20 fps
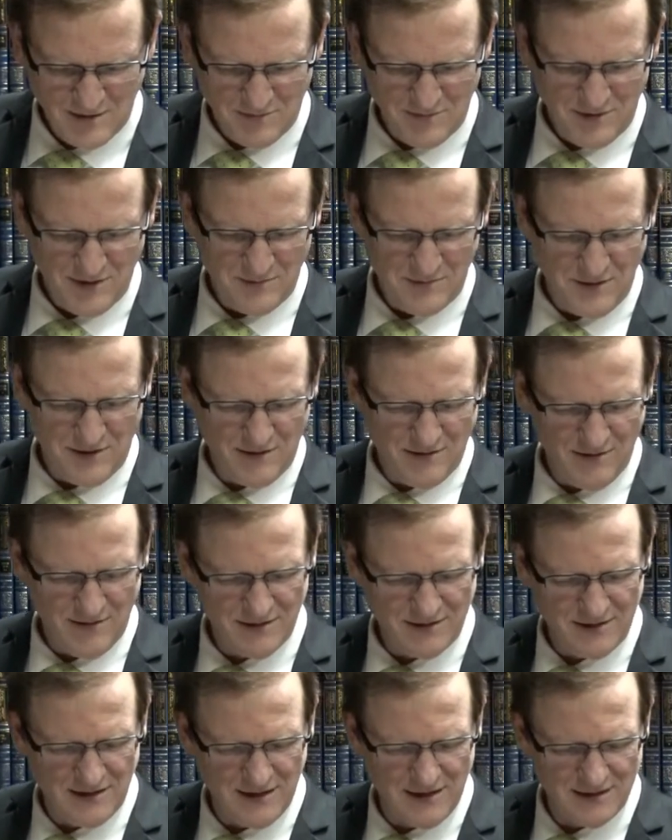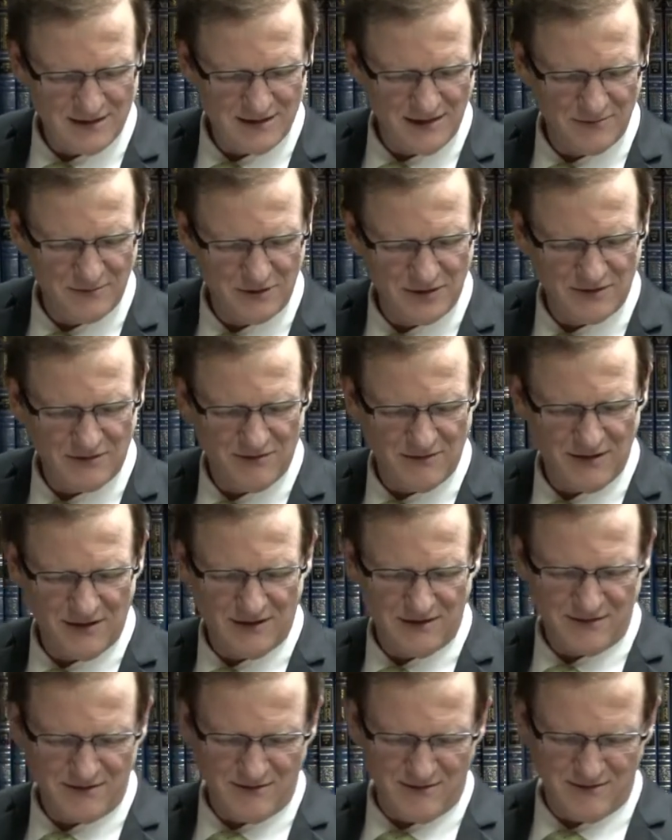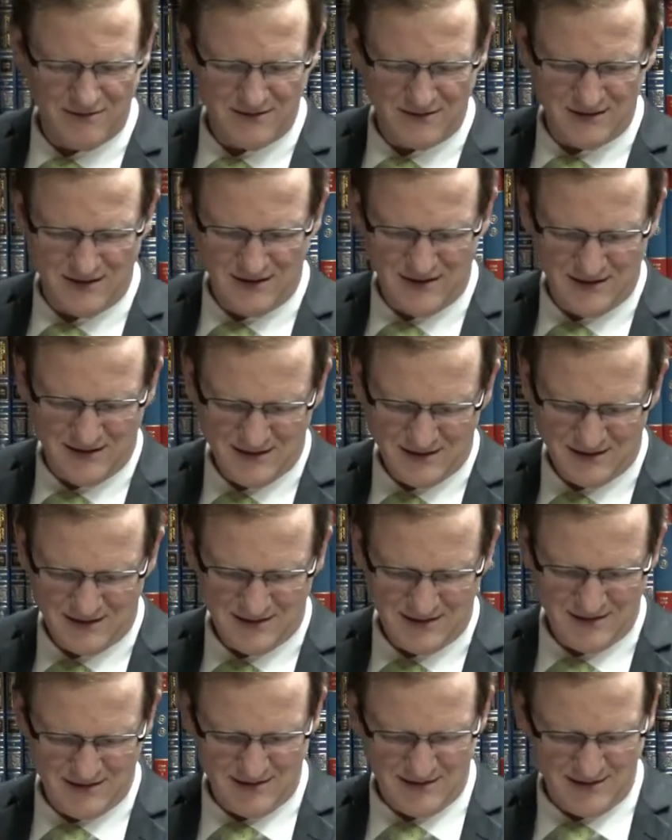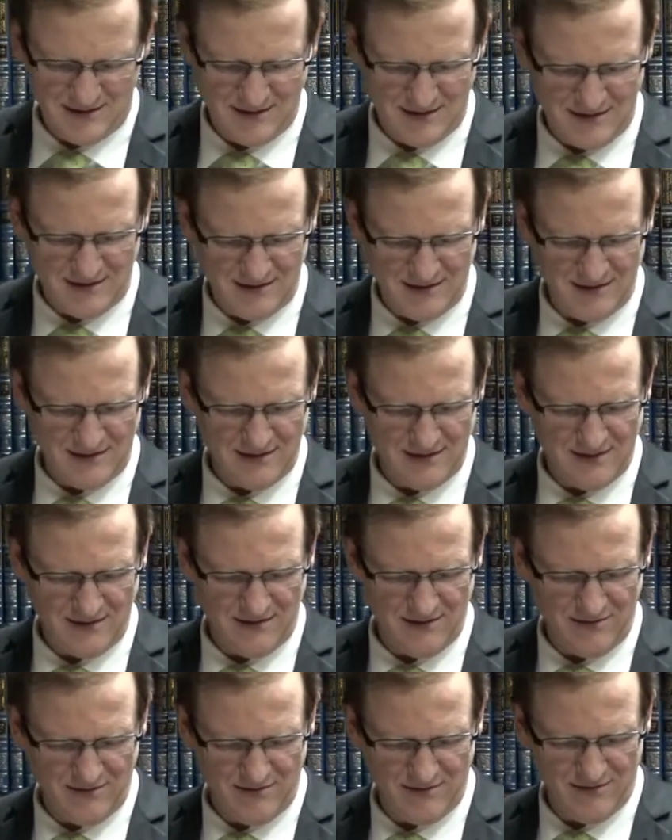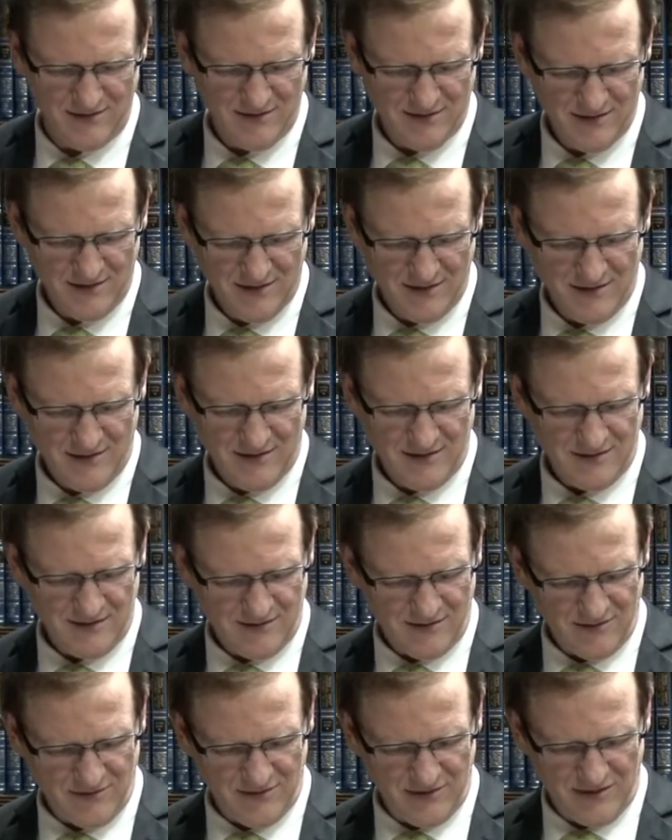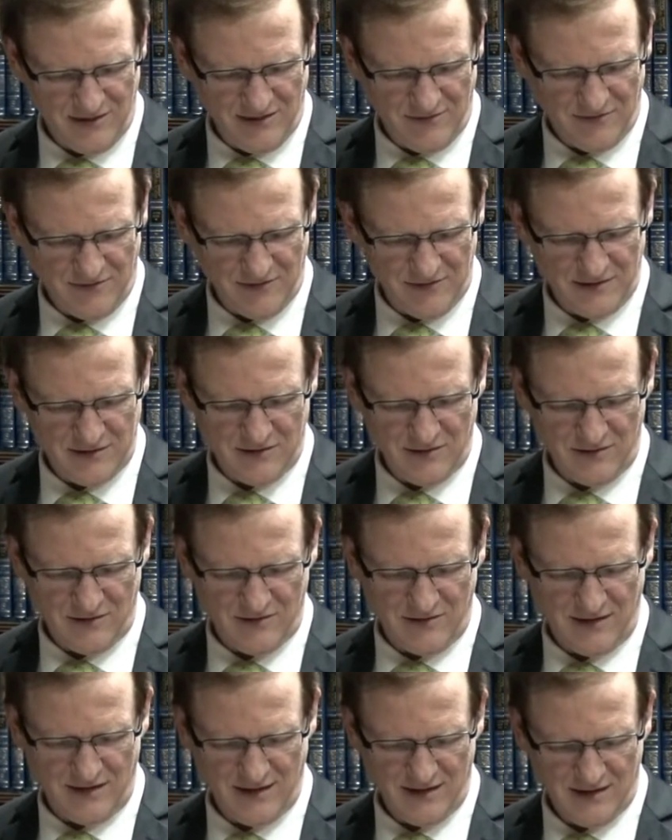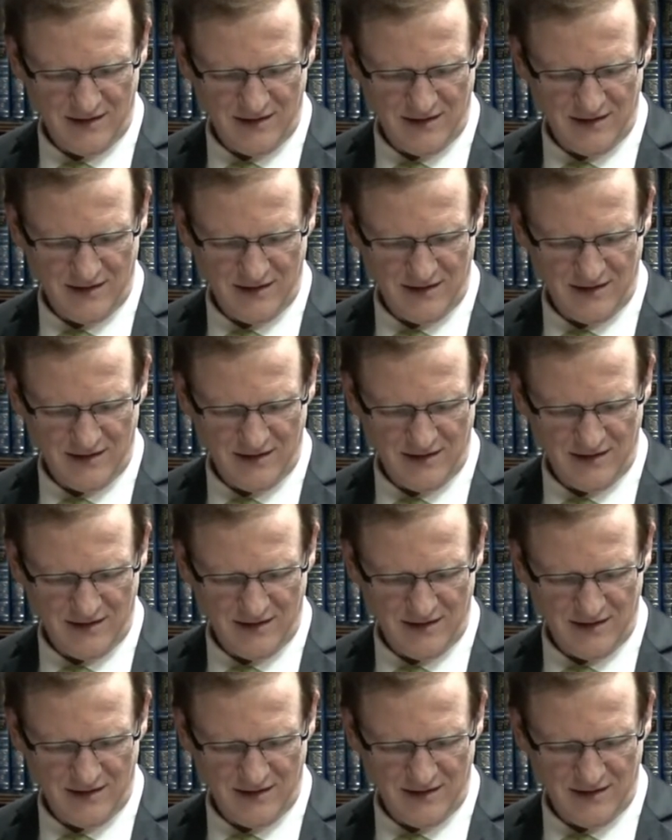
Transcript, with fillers: But because they are subject to the authority, so it's, it's, a, it's a total different story.